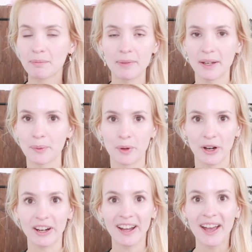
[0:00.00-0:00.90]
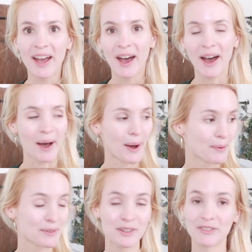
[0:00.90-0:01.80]
made it work.
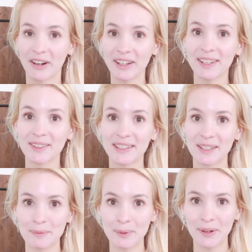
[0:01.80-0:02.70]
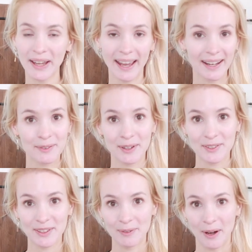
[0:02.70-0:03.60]
Um, so very cute little boy and it
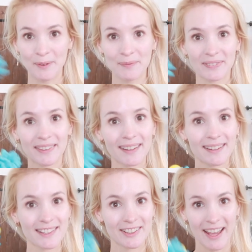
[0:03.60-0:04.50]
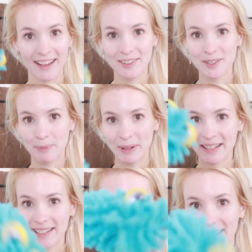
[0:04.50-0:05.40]
worked really well. So yeah, super
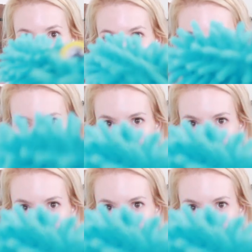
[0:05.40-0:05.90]
easy